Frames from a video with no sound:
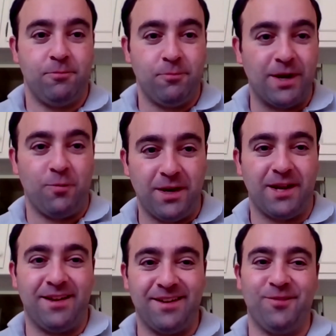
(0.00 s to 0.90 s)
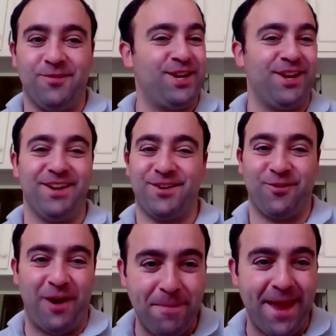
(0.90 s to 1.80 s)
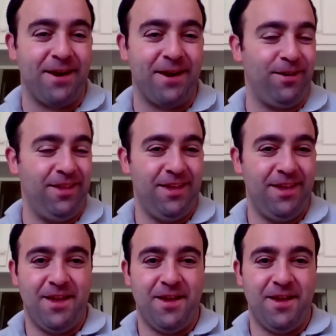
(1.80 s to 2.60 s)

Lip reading: what a great panel.